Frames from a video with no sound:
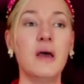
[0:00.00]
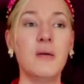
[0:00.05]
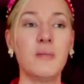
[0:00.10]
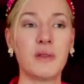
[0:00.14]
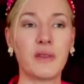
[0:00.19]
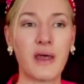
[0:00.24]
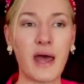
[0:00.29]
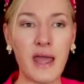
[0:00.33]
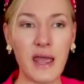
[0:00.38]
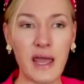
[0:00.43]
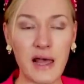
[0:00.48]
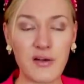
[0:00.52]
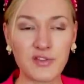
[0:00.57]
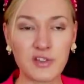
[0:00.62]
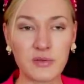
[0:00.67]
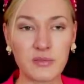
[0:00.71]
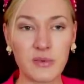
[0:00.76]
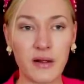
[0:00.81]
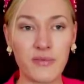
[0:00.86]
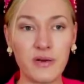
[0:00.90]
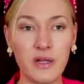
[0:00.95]
But they have
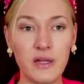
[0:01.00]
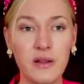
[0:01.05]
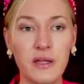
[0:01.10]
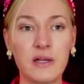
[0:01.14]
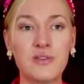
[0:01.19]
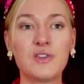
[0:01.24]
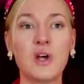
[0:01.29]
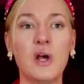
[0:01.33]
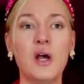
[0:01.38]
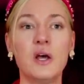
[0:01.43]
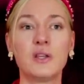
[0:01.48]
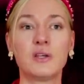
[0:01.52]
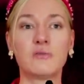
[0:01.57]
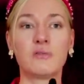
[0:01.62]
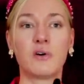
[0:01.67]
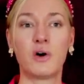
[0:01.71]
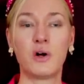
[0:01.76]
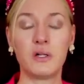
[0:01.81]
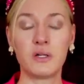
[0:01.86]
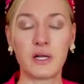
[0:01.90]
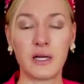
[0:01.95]
some lovely things. The
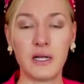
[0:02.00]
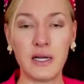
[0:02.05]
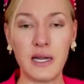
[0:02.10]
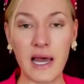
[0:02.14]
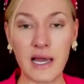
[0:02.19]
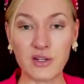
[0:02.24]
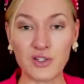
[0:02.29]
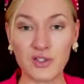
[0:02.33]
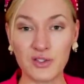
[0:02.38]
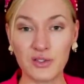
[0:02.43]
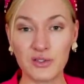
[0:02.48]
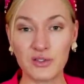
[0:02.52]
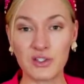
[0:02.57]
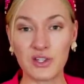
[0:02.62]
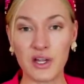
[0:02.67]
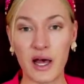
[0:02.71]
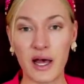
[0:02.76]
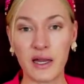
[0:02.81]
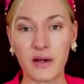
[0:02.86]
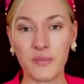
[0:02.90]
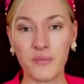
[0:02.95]
Royal Collection
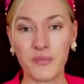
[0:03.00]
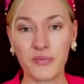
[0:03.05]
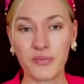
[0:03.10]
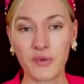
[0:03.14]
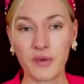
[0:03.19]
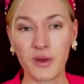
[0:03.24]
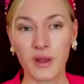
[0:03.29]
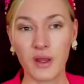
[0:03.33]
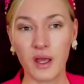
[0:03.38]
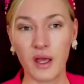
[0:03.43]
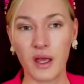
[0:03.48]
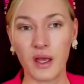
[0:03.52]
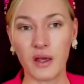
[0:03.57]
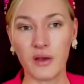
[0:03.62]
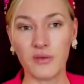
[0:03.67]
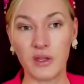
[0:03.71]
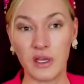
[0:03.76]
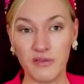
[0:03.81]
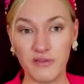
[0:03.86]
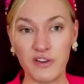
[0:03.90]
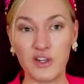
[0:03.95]
site,
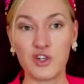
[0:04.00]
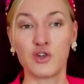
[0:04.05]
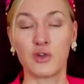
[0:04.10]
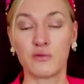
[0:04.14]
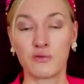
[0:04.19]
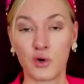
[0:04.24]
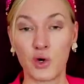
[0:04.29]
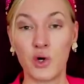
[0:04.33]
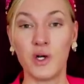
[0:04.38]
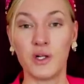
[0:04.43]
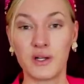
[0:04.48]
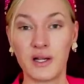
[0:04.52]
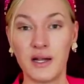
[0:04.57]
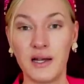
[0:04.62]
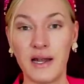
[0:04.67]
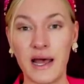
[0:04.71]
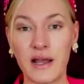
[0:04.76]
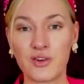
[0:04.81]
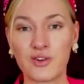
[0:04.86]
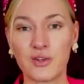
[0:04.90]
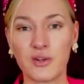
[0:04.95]
the official Royal
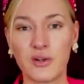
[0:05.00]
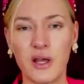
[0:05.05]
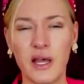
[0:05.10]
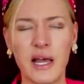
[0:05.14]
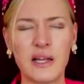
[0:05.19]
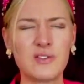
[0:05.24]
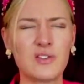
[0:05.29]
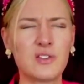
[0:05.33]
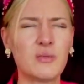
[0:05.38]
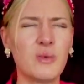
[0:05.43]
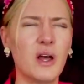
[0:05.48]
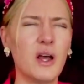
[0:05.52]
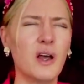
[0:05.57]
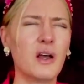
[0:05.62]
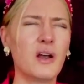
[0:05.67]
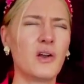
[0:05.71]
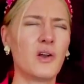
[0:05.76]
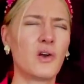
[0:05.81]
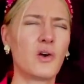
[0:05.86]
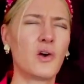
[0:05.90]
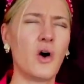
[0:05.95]
Collection, had some
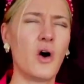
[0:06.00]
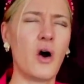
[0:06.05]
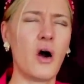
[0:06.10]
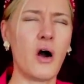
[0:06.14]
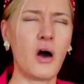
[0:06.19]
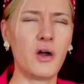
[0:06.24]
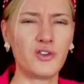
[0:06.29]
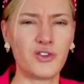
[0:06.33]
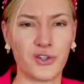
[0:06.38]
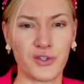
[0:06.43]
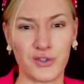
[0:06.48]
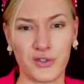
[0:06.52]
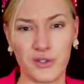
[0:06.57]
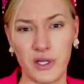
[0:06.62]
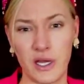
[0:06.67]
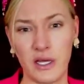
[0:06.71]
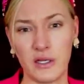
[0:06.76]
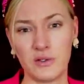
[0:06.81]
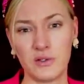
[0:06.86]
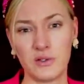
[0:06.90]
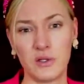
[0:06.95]
gorgeous
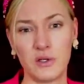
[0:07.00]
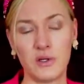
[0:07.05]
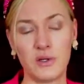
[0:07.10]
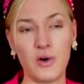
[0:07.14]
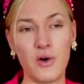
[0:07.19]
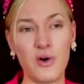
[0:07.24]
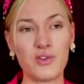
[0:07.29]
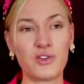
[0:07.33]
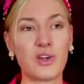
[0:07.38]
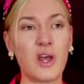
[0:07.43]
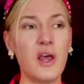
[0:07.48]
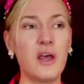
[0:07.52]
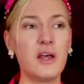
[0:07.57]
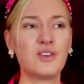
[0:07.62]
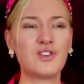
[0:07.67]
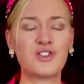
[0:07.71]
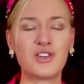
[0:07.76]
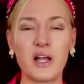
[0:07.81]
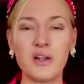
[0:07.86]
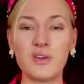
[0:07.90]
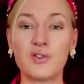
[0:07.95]
things. Gorgeous.
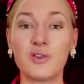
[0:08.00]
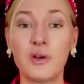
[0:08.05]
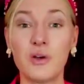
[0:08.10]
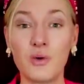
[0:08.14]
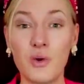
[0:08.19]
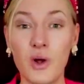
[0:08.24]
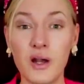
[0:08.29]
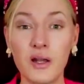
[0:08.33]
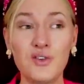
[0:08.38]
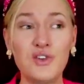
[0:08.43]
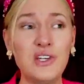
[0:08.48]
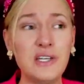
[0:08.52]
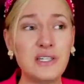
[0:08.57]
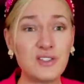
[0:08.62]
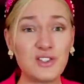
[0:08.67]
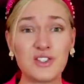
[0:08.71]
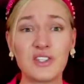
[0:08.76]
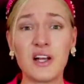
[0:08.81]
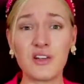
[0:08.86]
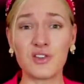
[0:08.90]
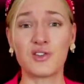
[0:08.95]
Such good quality and
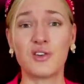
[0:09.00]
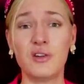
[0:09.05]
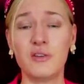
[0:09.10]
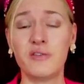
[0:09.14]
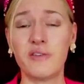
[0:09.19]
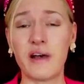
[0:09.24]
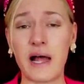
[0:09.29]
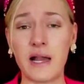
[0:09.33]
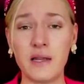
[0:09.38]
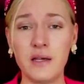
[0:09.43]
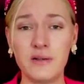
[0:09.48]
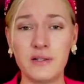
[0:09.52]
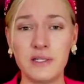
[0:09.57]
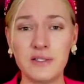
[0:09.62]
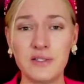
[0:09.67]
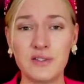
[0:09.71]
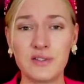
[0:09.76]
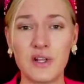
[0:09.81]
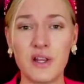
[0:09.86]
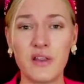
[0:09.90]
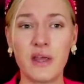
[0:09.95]
such good value.
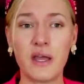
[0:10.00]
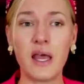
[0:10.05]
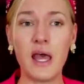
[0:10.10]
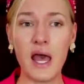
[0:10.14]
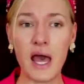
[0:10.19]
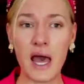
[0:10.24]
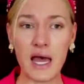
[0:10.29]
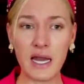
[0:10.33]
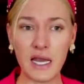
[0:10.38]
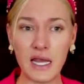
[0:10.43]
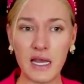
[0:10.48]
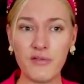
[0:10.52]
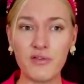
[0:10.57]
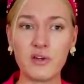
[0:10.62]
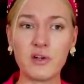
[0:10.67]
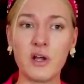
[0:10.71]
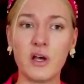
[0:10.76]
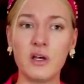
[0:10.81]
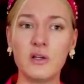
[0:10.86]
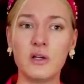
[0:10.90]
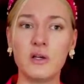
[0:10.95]
This is the thing. And
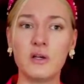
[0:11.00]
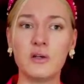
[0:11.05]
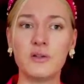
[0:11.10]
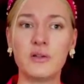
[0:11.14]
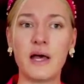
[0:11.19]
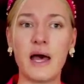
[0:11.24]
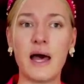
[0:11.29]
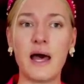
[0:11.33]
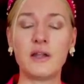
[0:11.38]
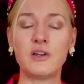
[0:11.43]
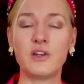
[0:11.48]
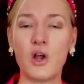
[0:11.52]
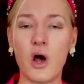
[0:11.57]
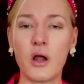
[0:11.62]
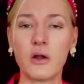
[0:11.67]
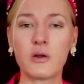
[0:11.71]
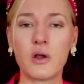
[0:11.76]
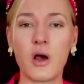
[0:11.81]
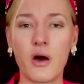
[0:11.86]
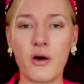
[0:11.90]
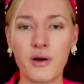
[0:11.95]
even their
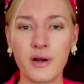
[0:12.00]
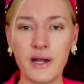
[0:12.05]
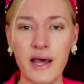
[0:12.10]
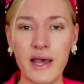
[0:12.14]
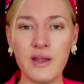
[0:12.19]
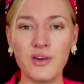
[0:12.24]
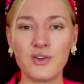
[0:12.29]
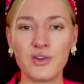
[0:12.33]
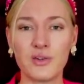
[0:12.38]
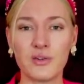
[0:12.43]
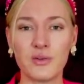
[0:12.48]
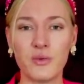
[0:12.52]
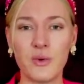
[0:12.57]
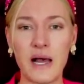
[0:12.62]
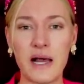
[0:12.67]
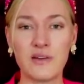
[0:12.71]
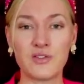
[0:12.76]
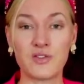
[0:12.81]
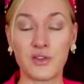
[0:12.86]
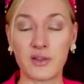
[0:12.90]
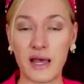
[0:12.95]
non-coronation
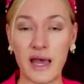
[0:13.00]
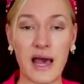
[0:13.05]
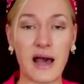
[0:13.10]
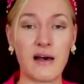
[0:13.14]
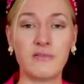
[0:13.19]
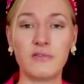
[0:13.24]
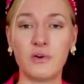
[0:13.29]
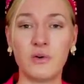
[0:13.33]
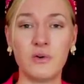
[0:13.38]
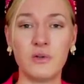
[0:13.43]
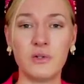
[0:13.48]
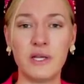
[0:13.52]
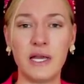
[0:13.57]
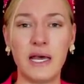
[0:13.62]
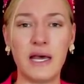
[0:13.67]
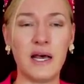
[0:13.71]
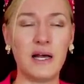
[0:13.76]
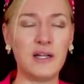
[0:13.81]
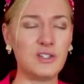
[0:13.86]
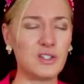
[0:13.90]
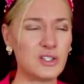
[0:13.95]
wares that they have all
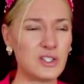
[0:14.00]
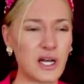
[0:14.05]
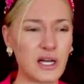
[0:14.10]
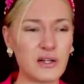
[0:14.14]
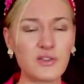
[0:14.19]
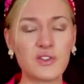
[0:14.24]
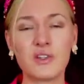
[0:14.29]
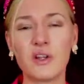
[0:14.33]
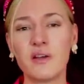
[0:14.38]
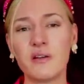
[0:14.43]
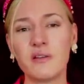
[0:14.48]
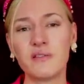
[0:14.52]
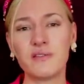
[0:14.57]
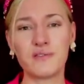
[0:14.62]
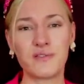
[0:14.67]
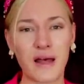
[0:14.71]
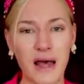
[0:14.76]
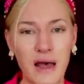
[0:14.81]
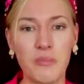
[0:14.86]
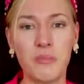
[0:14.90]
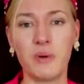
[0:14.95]
year are just
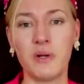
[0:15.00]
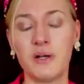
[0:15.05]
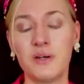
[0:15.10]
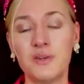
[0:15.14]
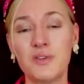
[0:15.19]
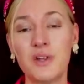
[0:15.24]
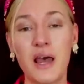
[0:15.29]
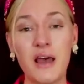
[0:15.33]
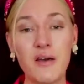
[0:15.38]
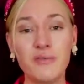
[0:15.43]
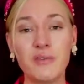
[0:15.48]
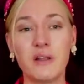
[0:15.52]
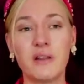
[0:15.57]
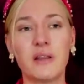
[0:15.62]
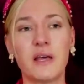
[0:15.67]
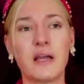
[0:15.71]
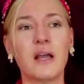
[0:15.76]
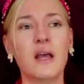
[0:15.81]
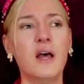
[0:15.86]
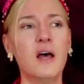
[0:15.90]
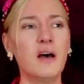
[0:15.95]
fabulous,
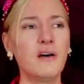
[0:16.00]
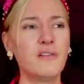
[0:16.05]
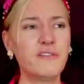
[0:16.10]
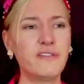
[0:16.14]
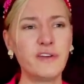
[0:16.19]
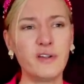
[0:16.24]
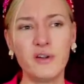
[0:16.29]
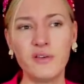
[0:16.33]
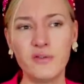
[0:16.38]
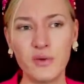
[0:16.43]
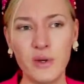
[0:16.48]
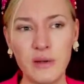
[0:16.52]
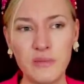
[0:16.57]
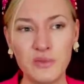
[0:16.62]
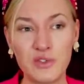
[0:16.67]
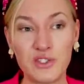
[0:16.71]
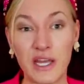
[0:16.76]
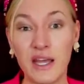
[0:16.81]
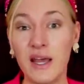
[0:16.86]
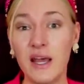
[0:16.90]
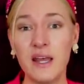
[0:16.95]
everything, full of
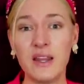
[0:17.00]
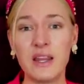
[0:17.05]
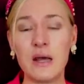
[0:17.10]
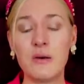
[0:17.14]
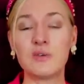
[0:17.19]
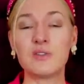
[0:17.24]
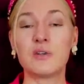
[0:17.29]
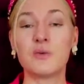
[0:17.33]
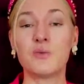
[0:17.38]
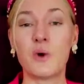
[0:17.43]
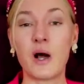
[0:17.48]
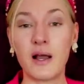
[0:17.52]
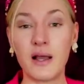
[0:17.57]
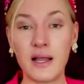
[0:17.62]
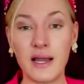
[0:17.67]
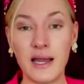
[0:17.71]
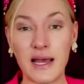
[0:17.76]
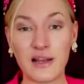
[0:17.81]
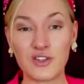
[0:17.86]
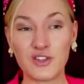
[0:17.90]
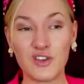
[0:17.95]
whimsy. There was one
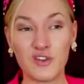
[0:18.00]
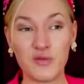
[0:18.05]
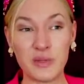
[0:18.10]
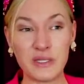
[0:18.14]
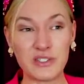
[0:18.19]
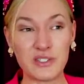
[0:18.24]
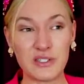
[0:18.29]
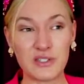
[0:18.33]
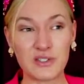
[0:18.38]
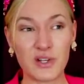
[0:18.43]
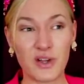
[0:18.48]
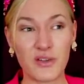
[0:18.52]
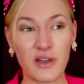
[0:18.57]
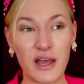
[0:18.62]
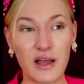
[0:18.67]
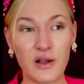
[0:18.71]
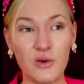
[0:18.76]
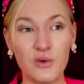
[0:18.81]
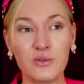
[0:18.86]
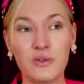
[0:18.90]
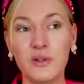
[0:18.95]
collection of biscuits on
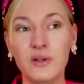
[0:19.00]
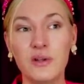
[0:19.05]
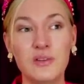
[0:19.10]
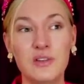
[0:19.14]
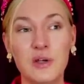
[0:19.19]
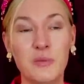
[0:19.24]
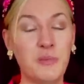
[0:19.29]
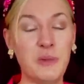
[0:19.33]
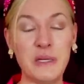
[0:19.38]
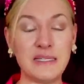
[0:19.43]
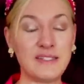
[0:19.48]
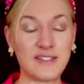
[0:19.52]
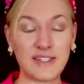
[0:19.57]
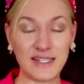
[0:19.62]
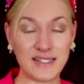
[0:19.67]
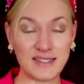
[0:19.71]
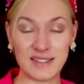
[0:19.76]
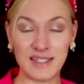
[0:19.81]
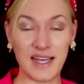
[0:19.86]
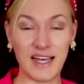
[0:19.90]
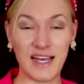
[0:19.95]
there called The
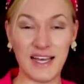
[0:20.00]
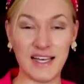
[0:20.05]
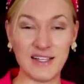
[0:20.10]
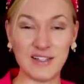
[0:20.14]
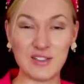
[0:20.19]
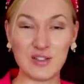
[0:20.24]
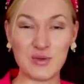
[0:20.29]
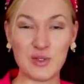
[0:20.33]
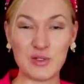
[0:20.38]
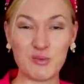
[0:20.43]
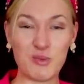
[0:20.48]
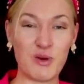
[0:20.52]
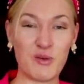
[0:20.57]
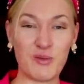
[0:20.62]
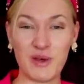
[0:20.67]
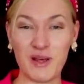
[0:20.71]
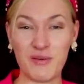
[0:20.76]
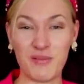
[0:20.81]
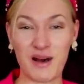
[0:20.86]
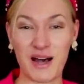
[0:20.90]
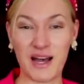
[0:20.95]
Biscuiteers, which put
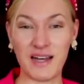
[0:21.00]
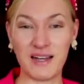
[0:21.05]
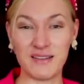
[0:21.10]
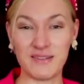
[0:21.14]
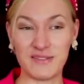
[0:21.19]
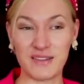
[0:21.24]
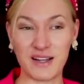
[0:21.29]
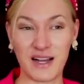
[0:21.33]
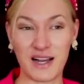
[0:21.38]
me in mind of